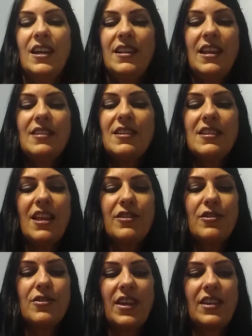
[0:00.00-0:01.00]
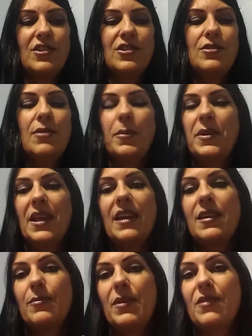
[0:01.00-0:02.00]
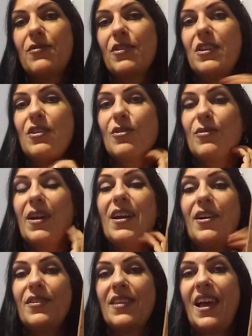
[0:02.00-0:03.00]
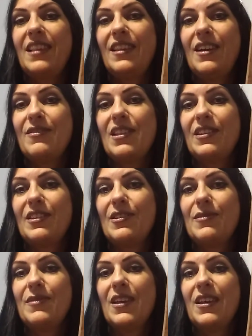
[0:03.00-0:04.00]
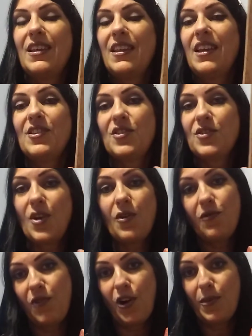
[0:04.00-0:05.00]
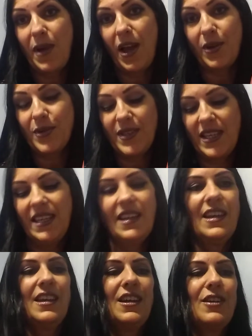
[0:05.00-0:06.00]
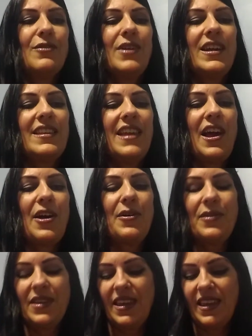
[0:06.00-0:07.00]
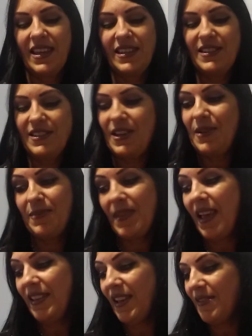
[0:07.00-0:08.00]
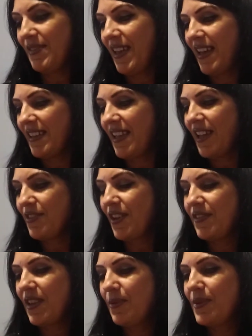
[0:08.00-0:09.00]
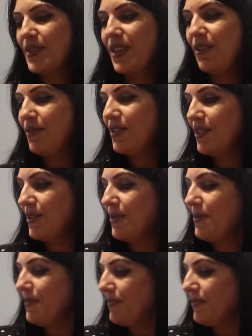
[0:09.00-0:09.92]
That's another thing too. I mean, that can be for year round. I love the little. That's so farmhousey right now, and I love that. I thought that was cute too.